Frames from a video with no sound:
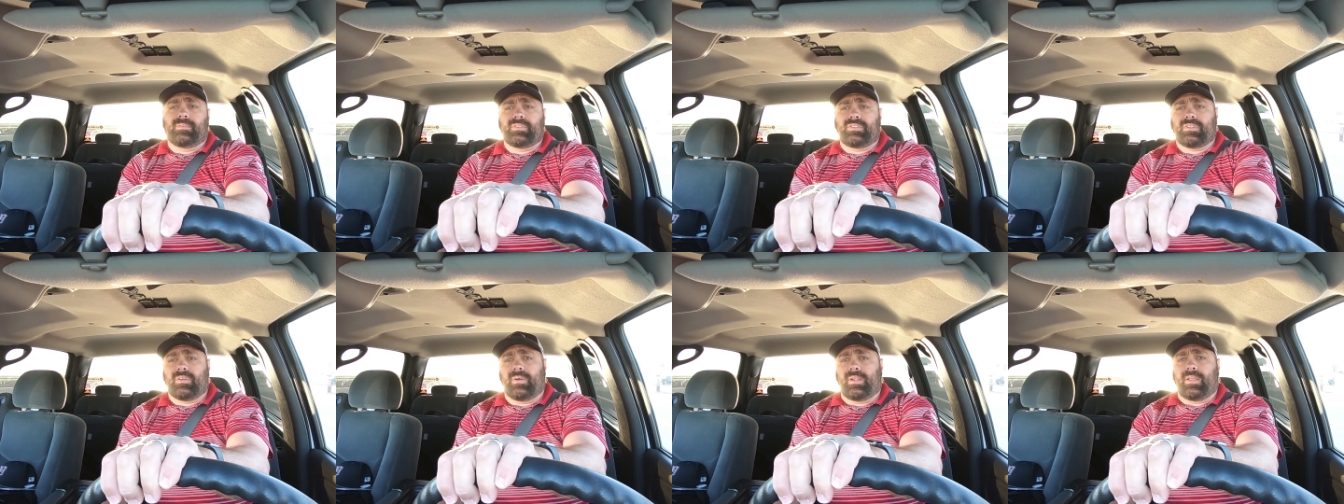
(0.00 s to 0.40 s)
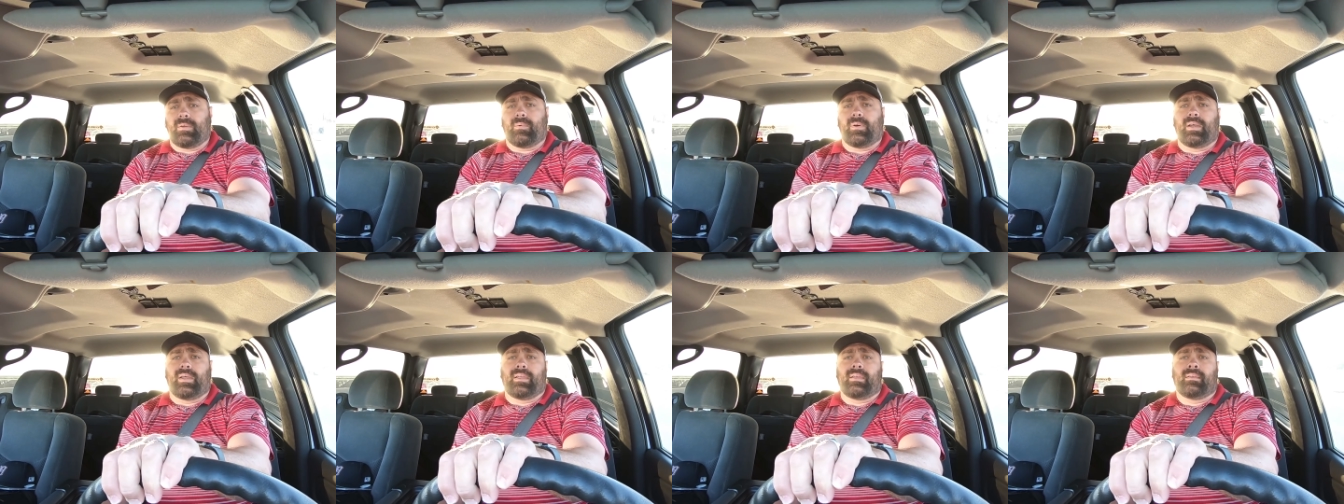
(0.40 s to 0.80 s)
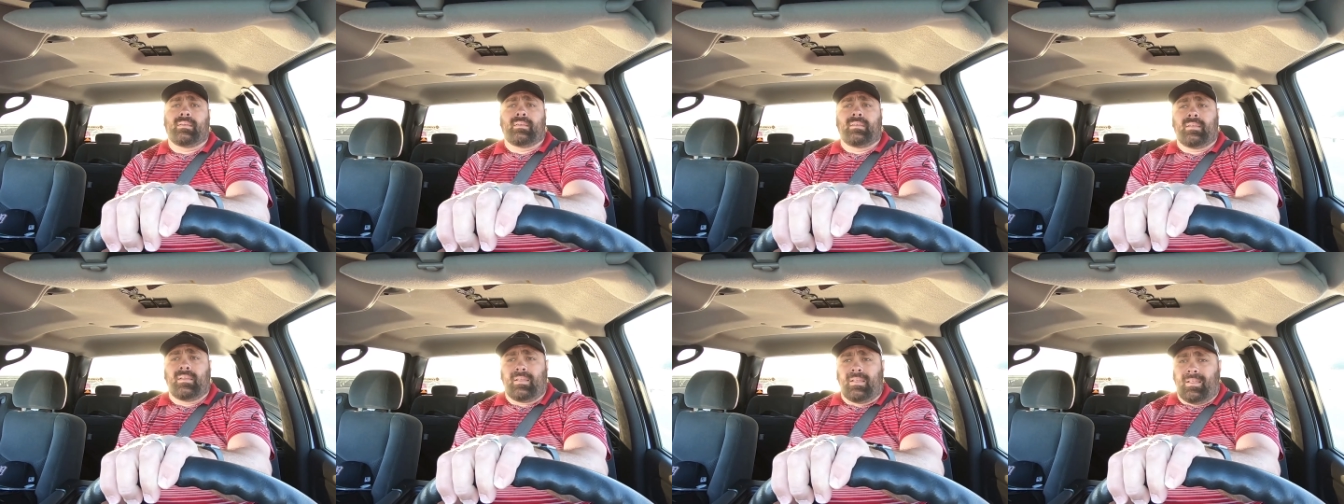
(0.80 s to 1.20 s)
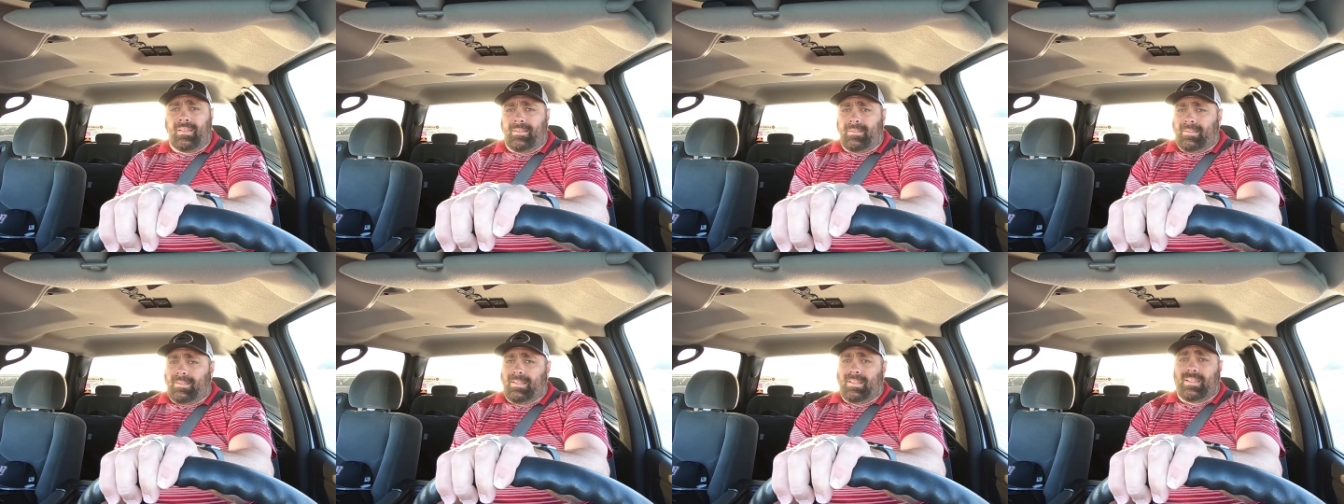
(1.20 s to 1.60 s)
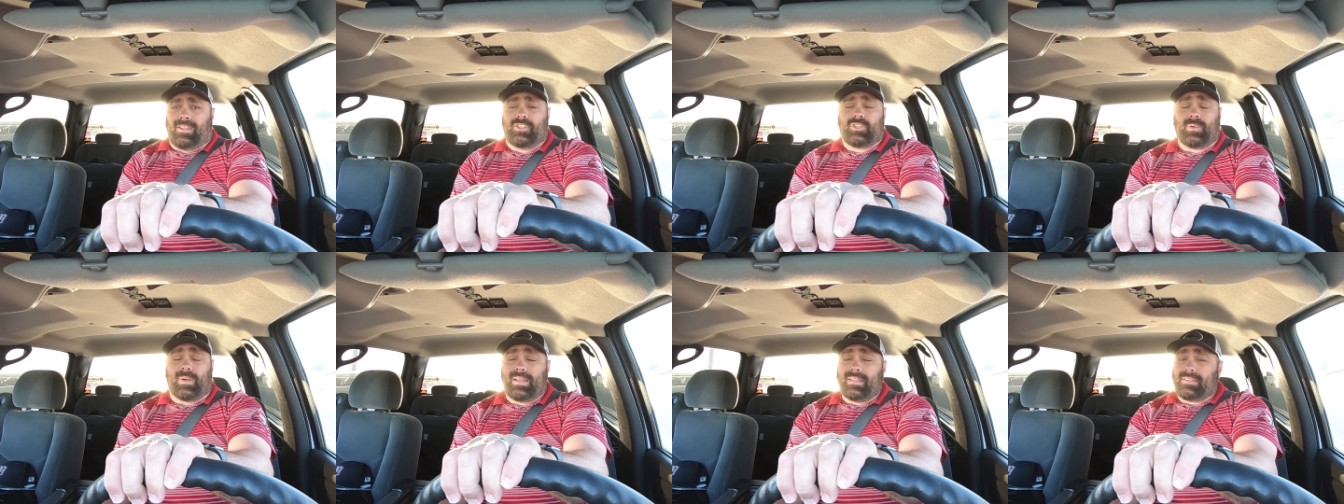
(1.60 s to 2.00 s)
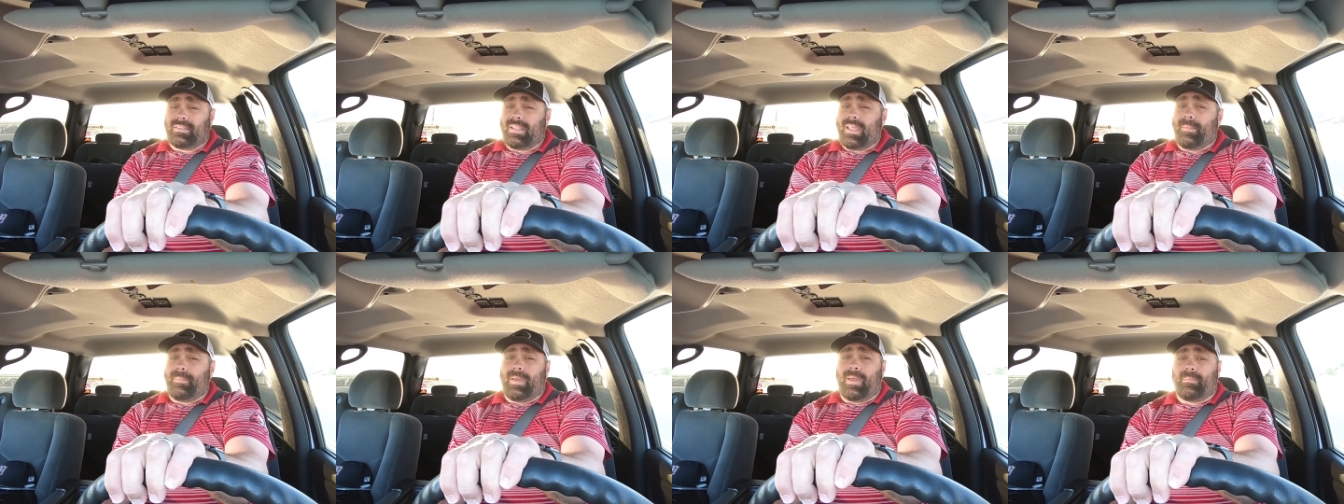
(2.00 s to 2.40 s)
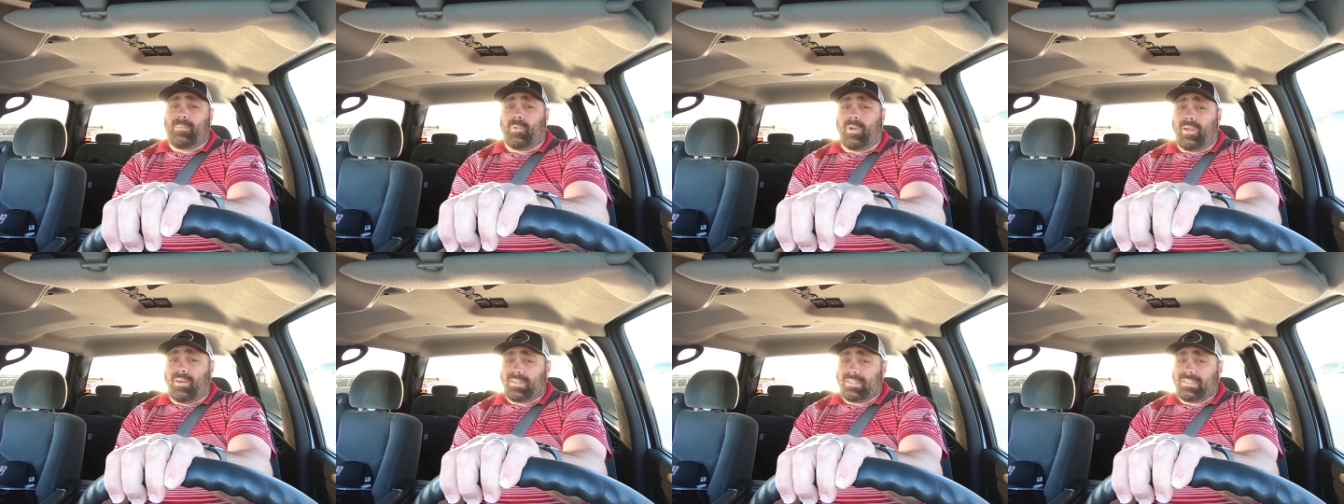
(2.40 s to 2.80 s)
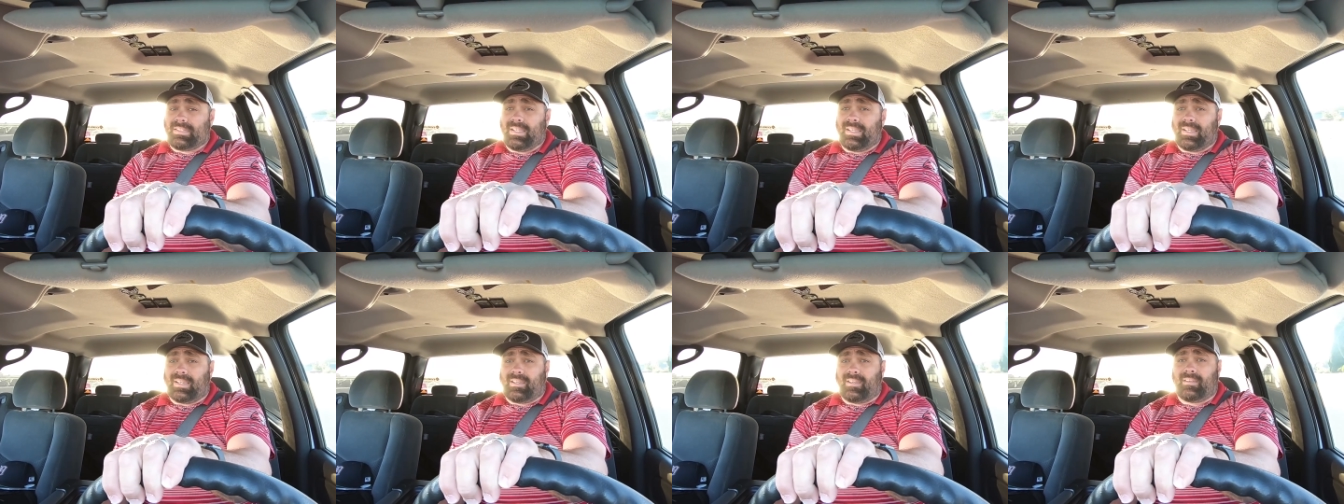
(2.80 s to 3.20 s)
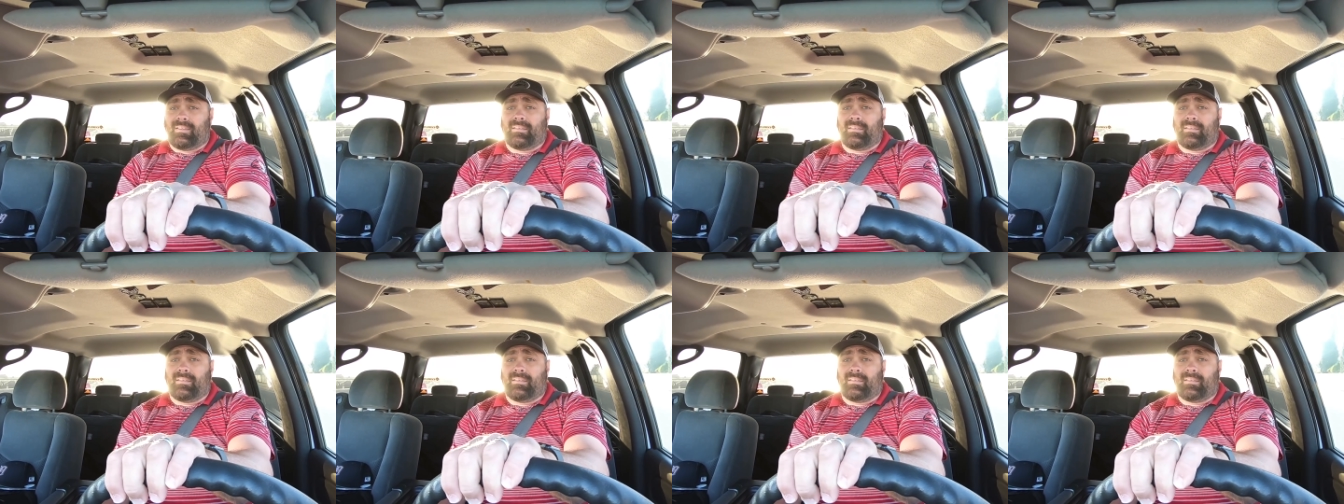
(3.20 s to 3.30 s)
So anyway, trades on that bad boy are sick.